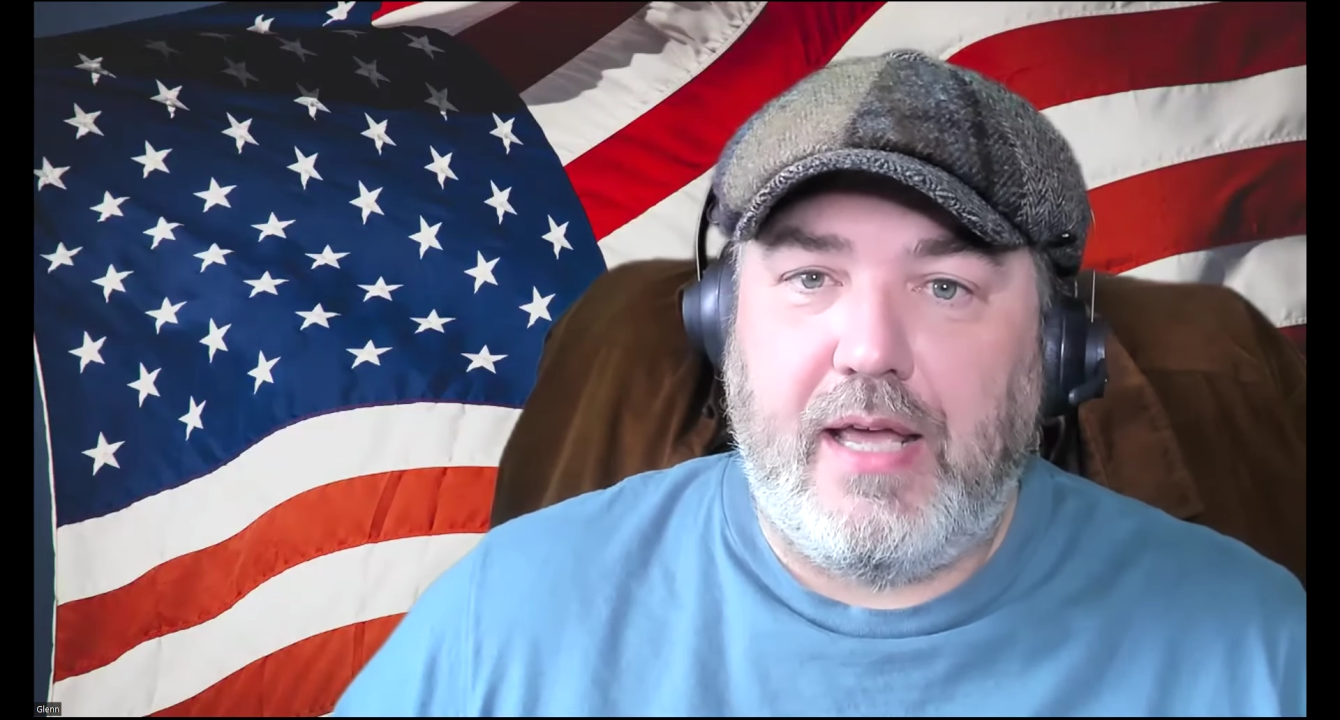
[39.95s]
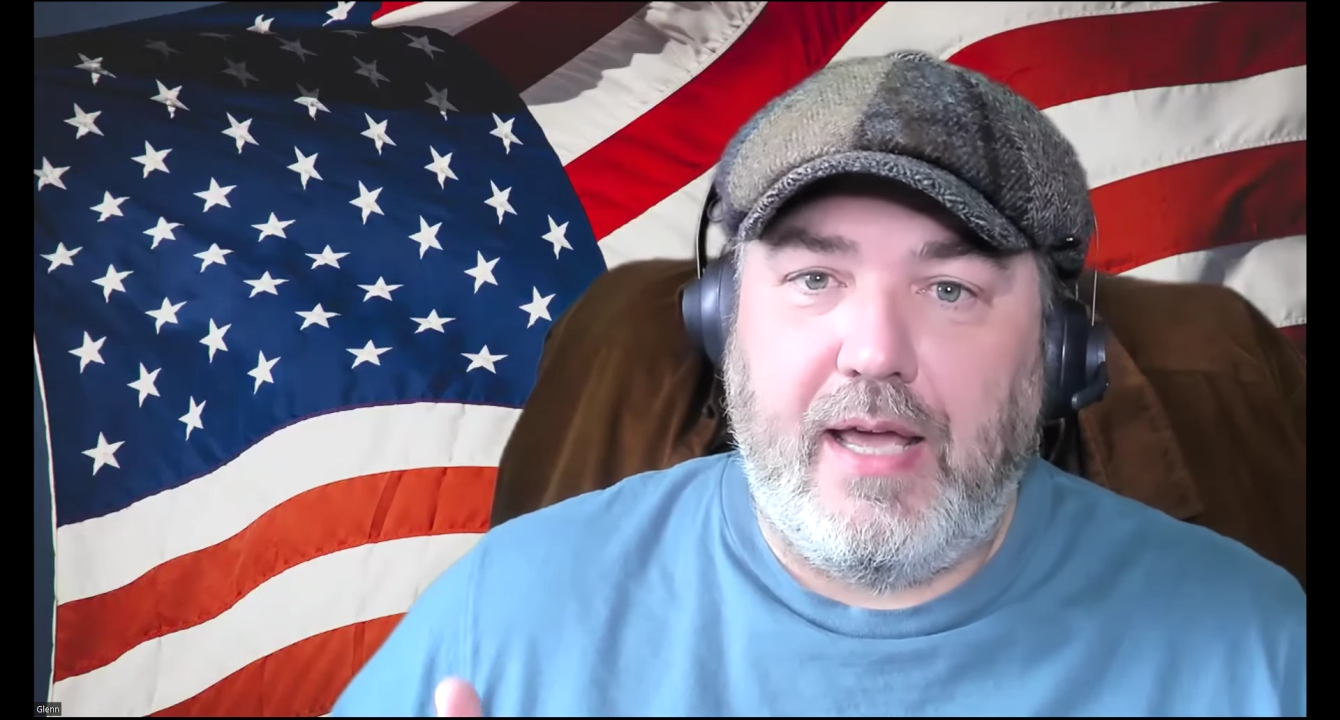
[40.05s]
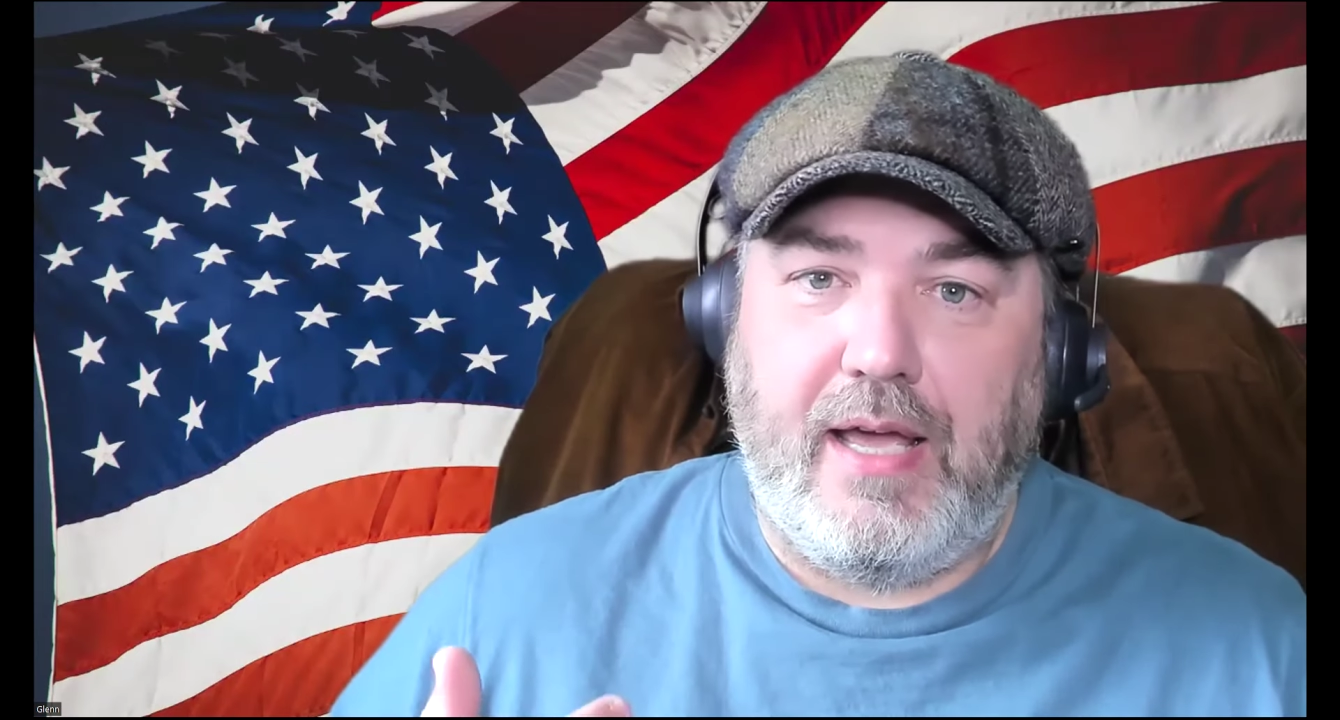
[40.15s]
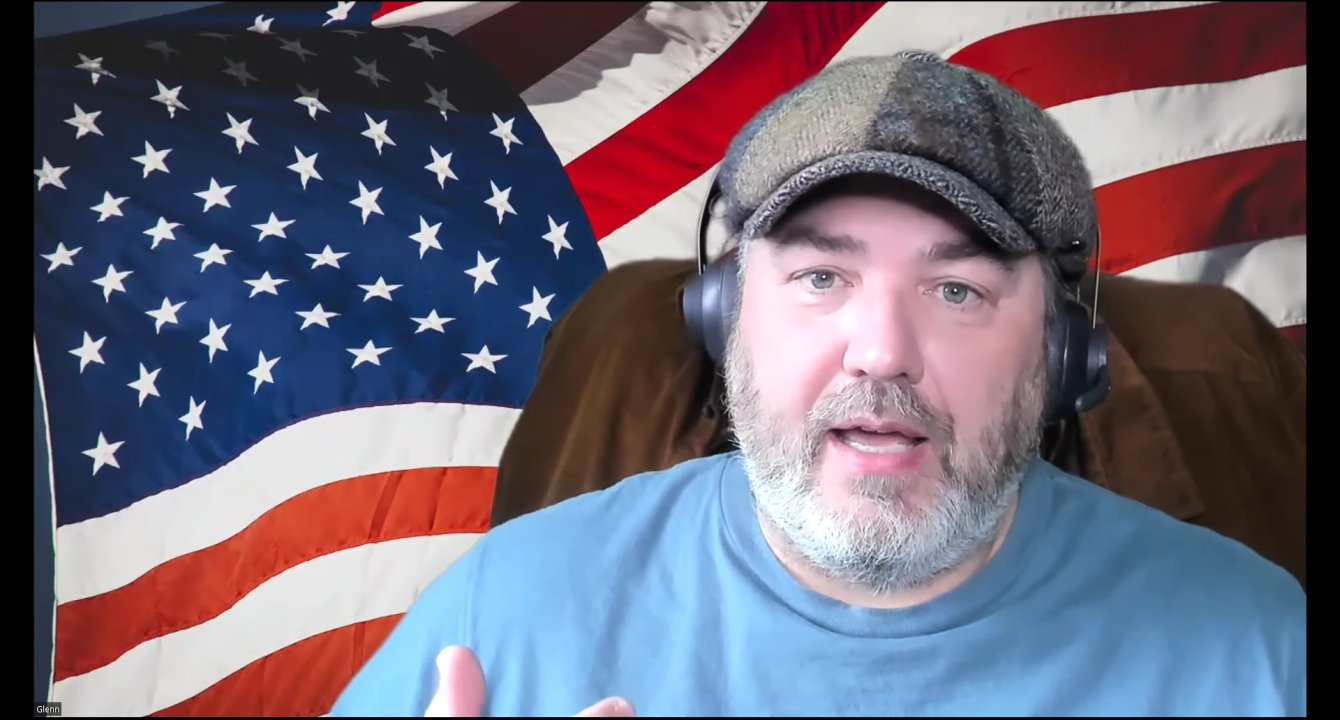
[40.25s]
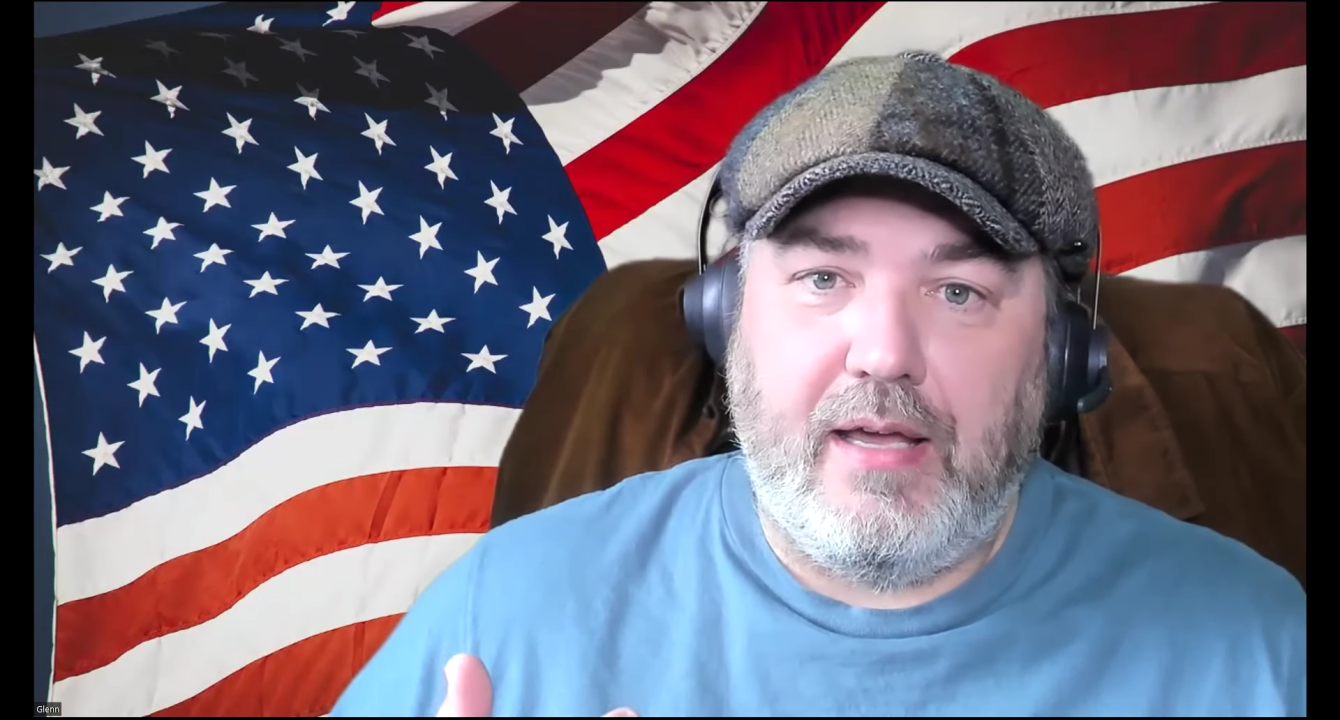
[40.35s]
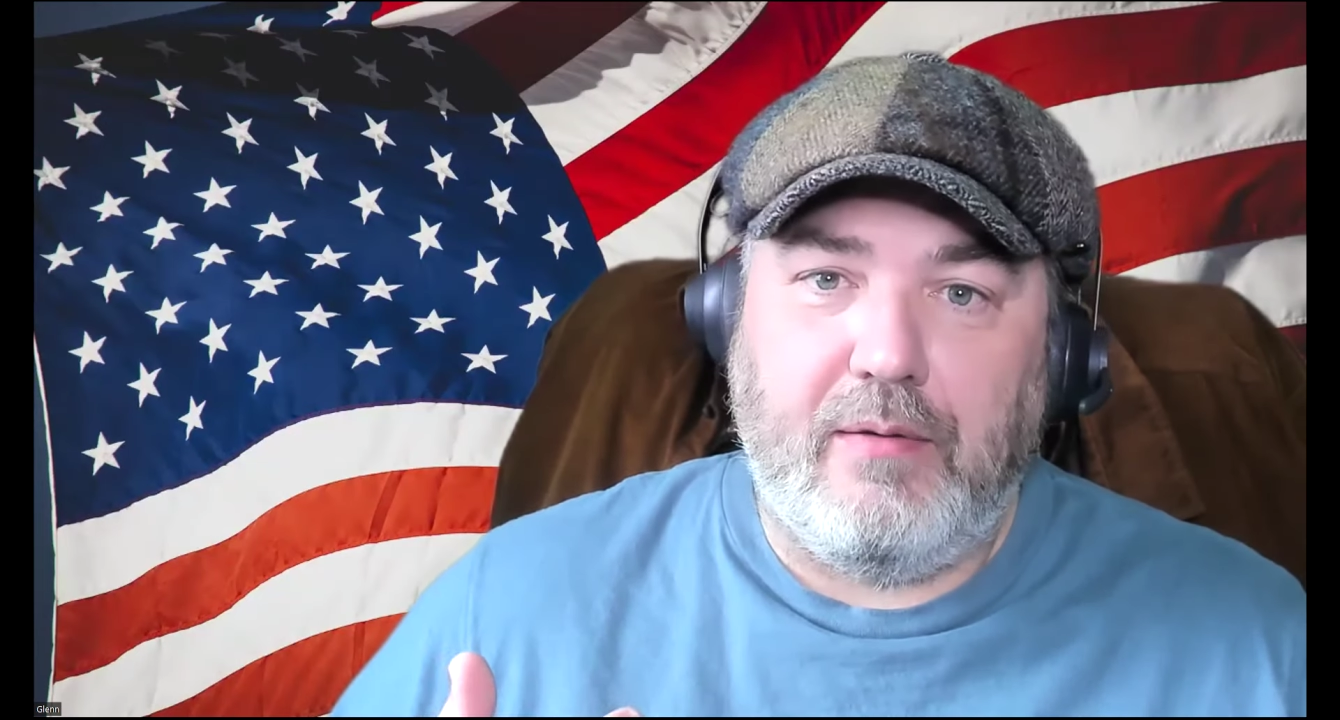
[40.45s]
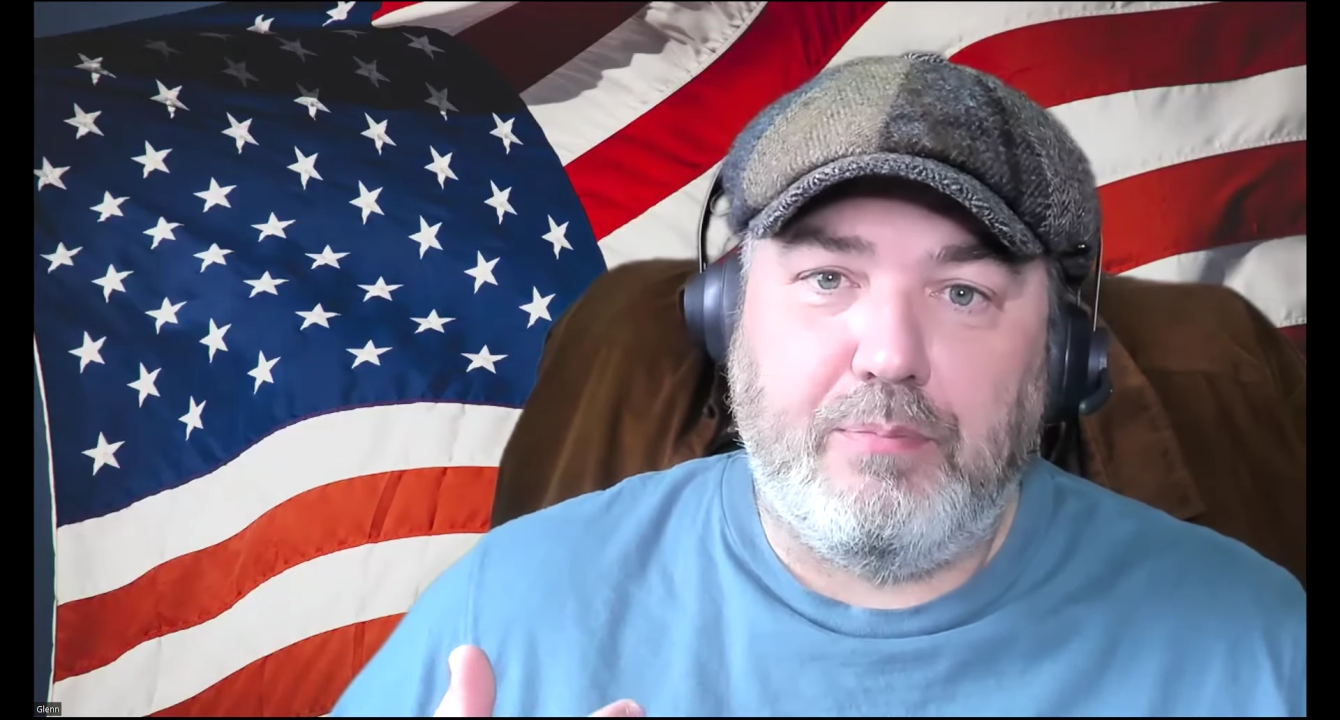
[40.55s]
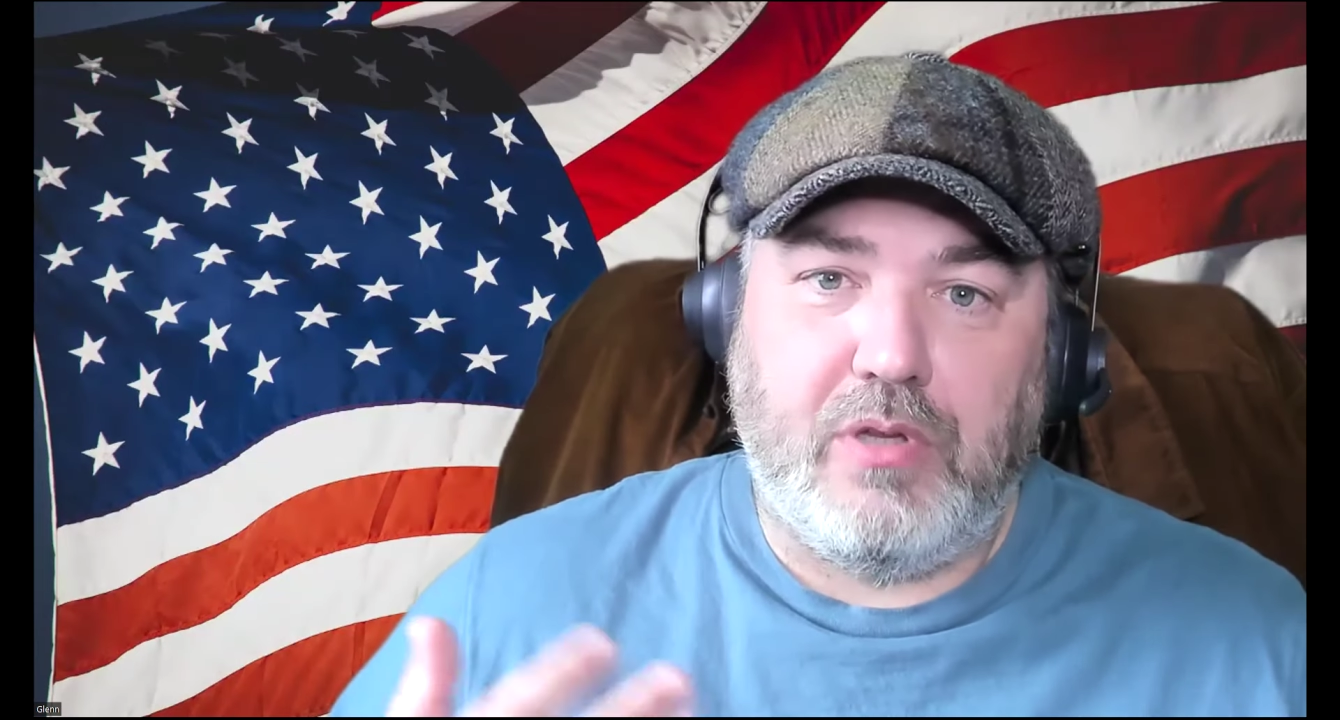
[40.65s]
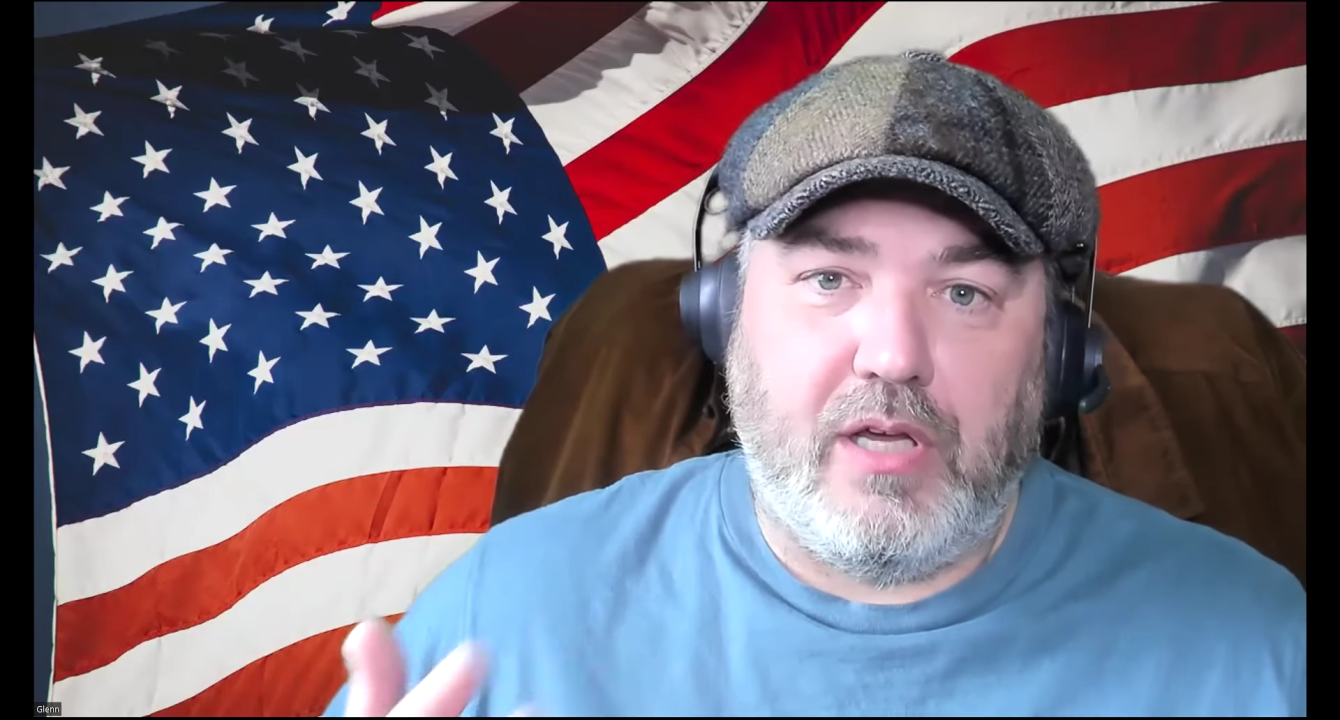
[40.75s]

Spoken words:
a